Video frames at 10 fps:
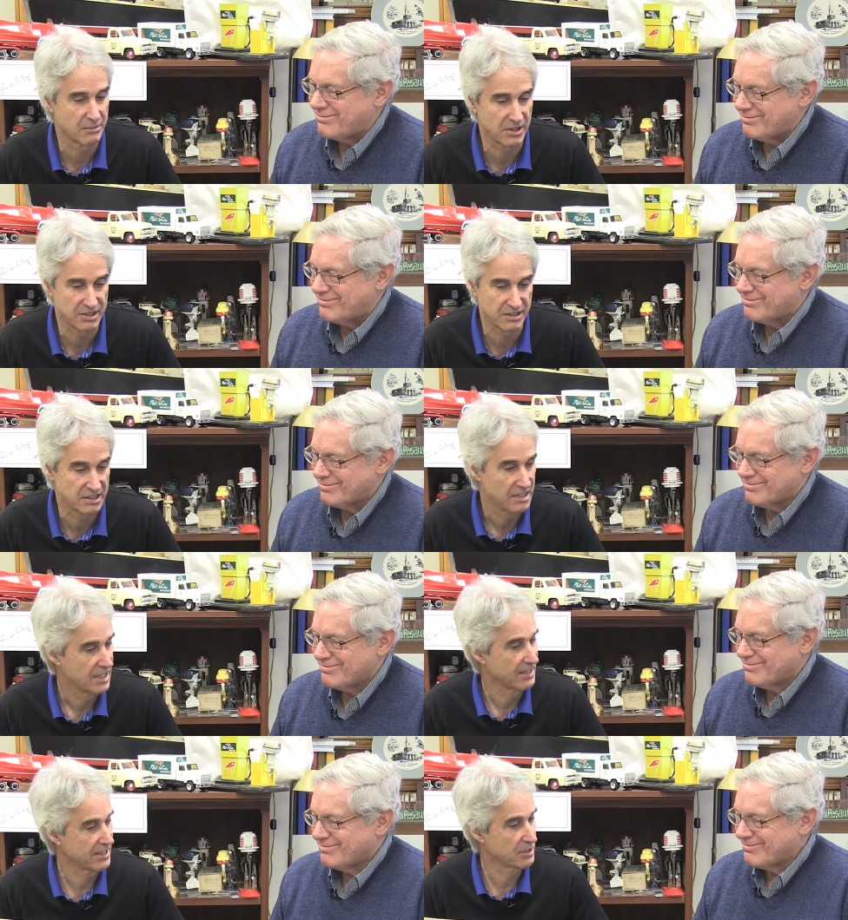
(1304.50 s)
Speaker 1: about here,
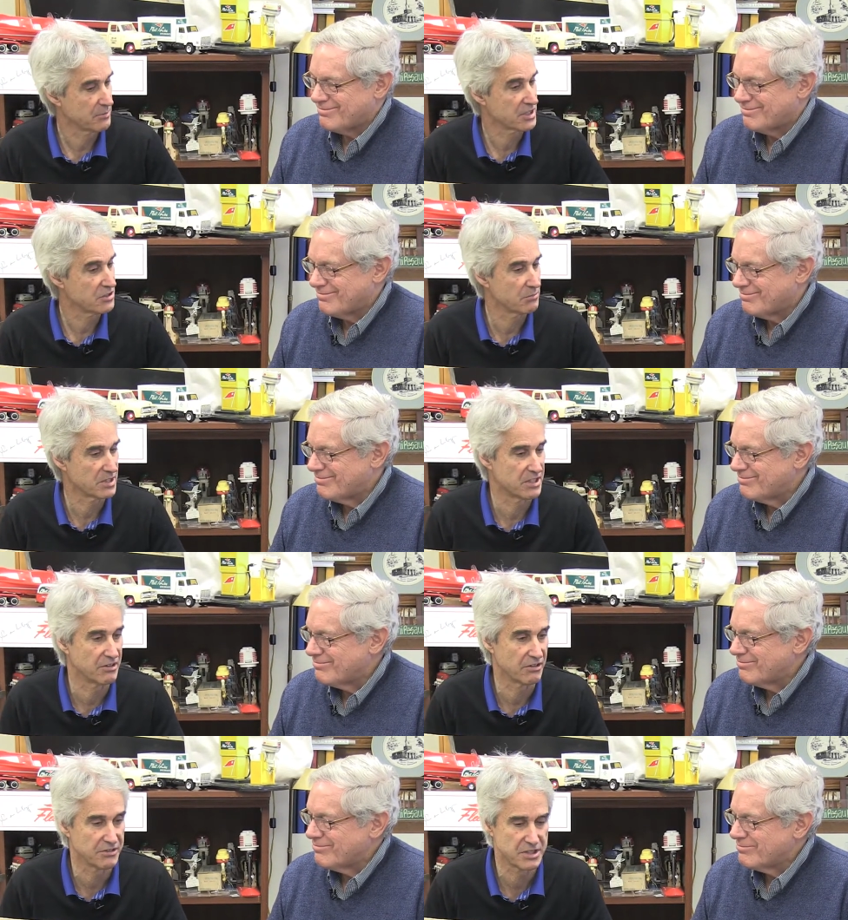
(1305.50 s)
and had a mixture of
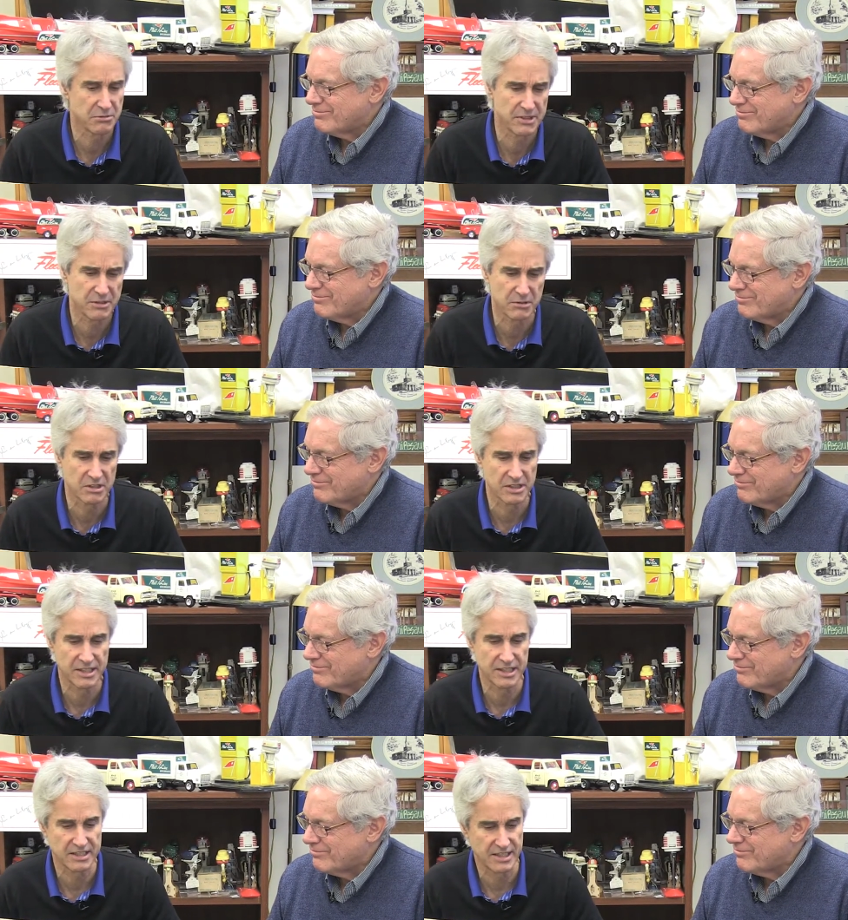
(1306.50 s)
materials. This one that we're
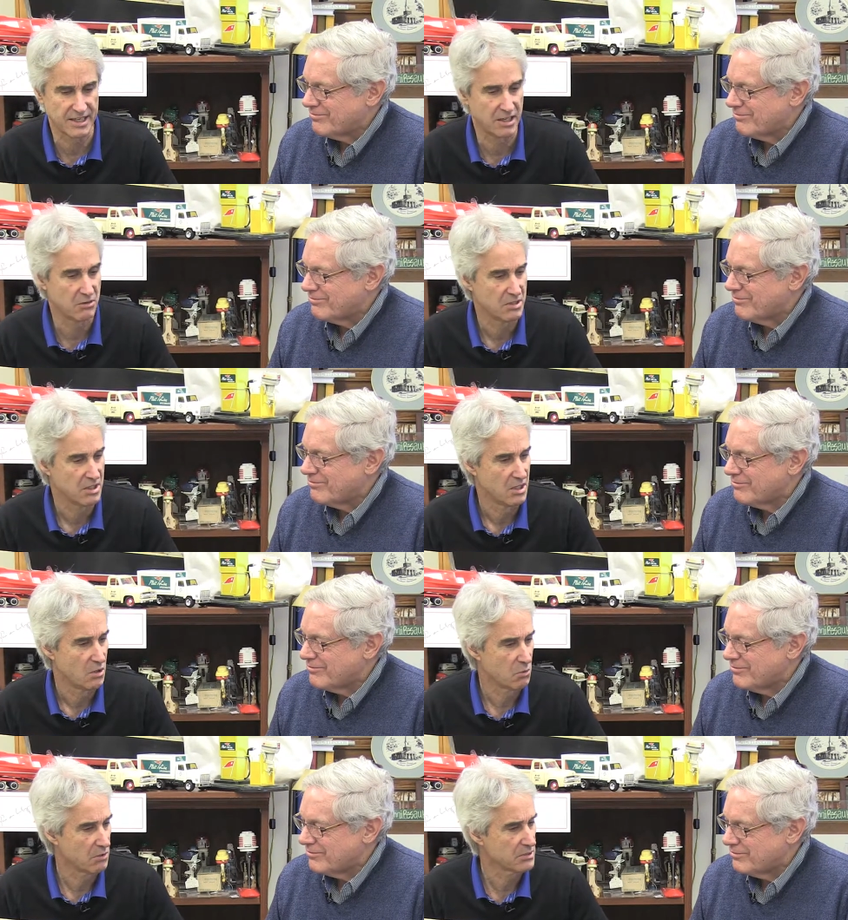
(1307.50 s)
looking at now,
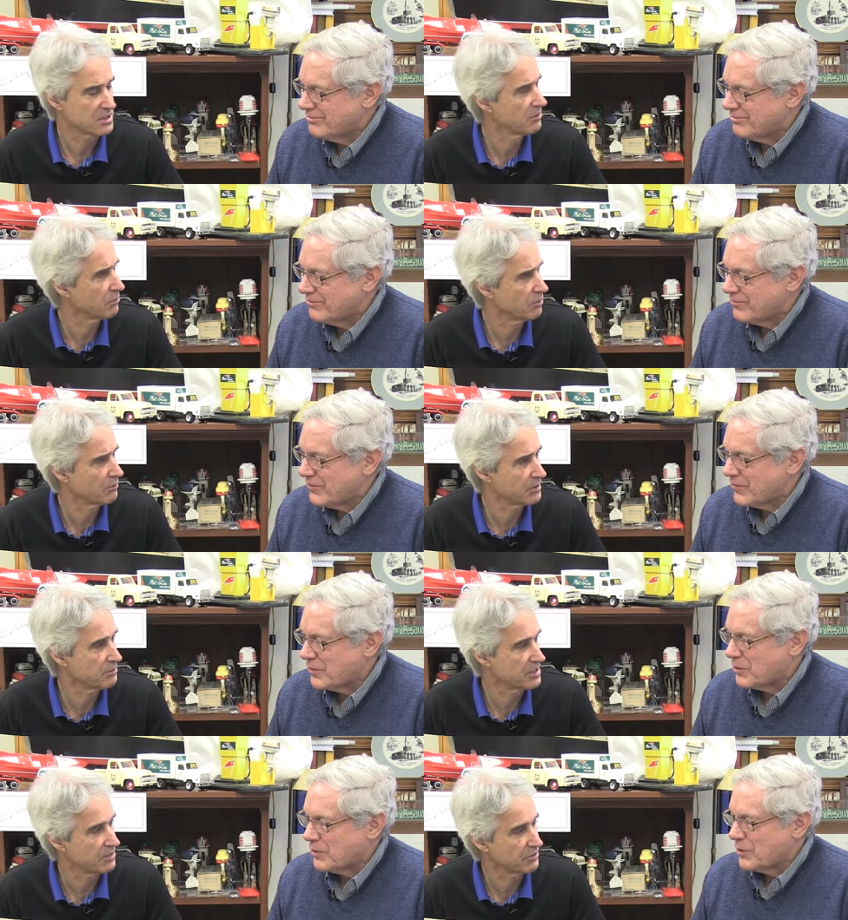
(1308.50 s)
what was the what were the
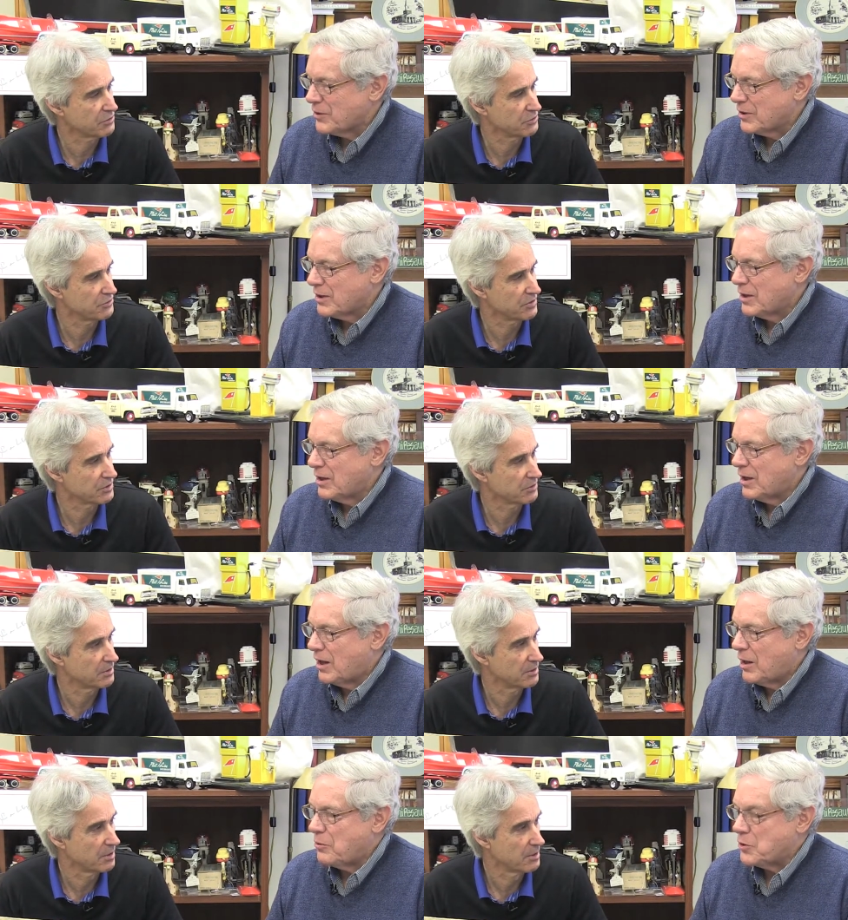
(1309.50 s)
materials used for this
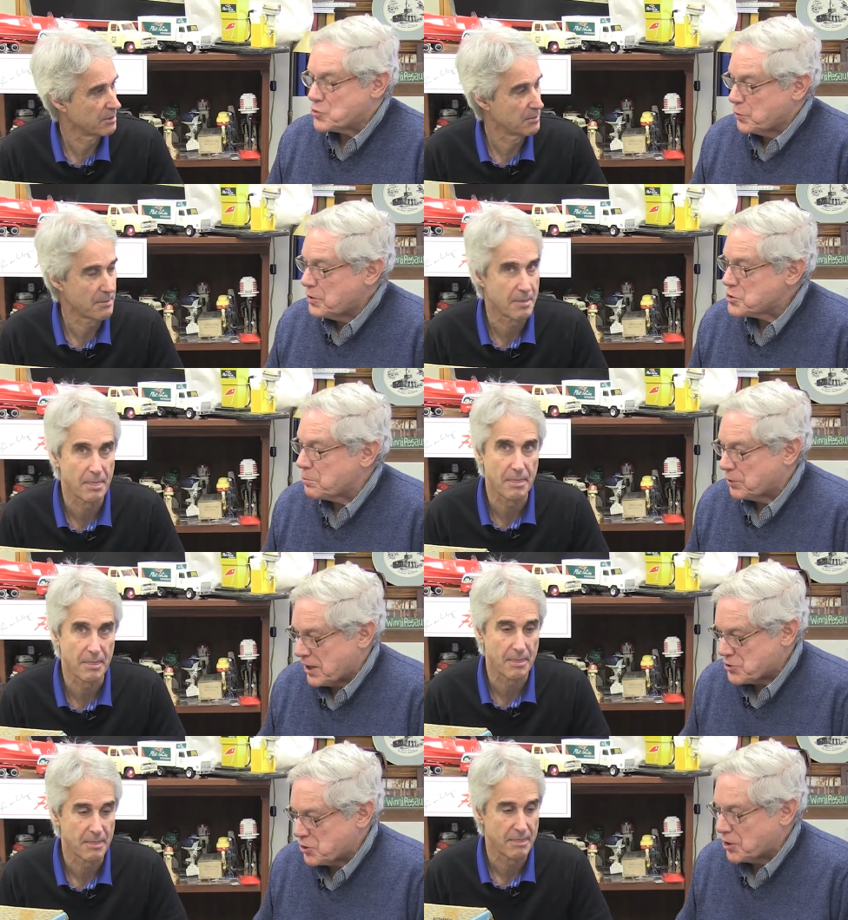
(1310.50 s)
Speaker 2: one? This one is a
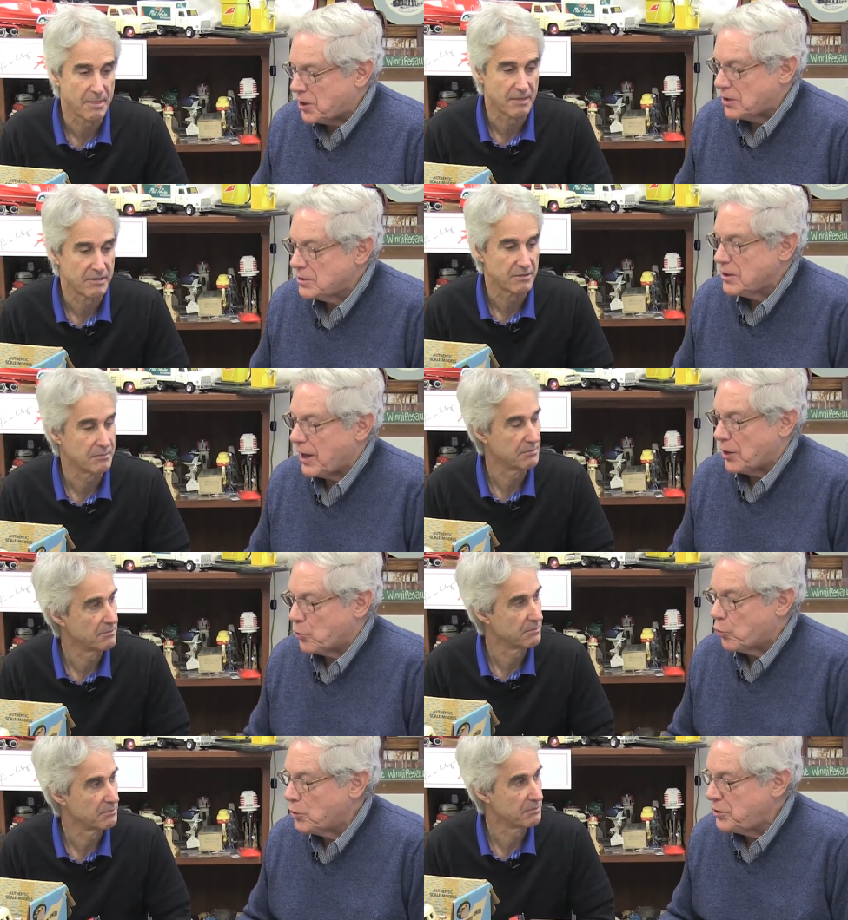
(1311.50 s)
plastic hull and
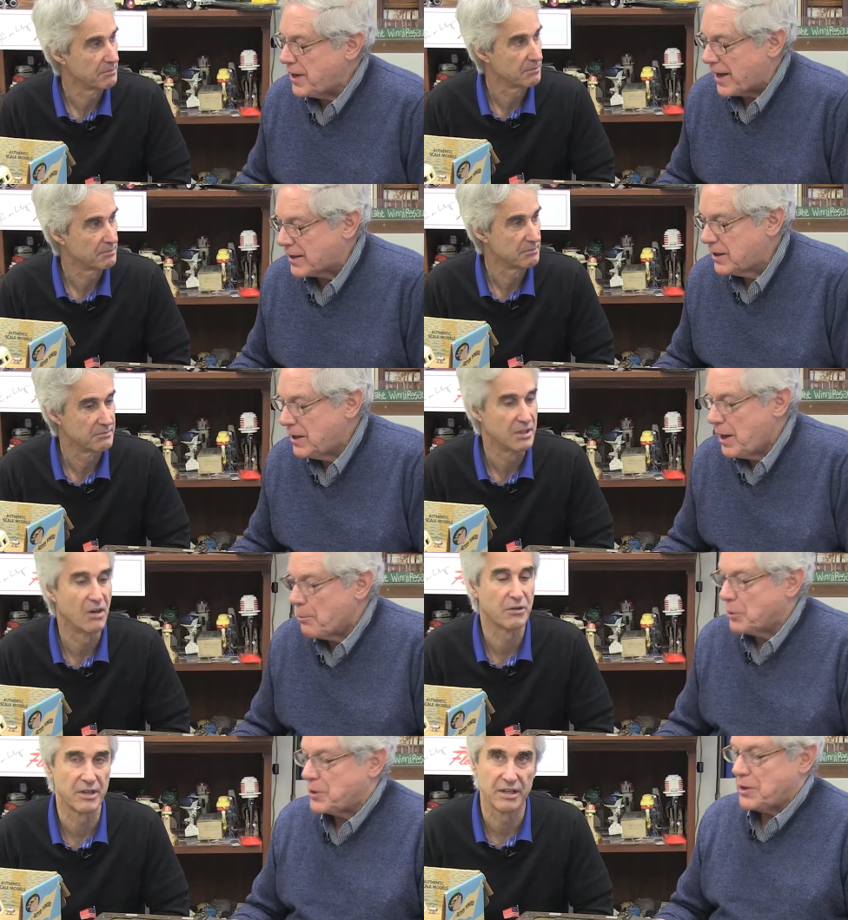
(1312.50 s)
a wood deck.
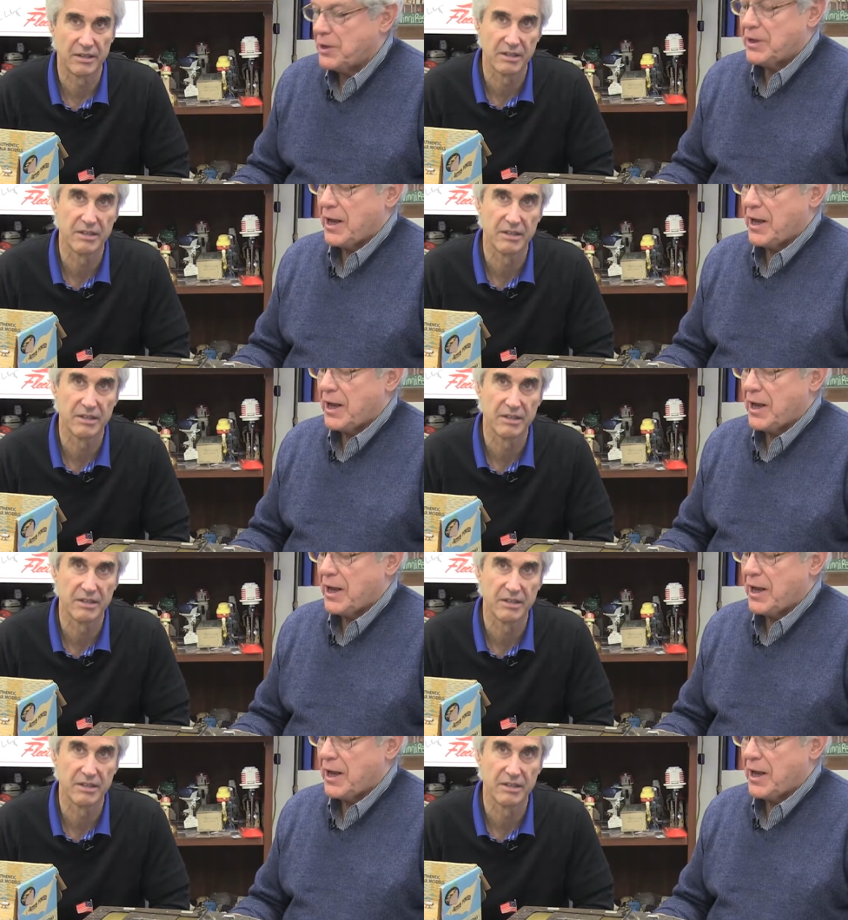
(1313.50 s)
Okay. But they did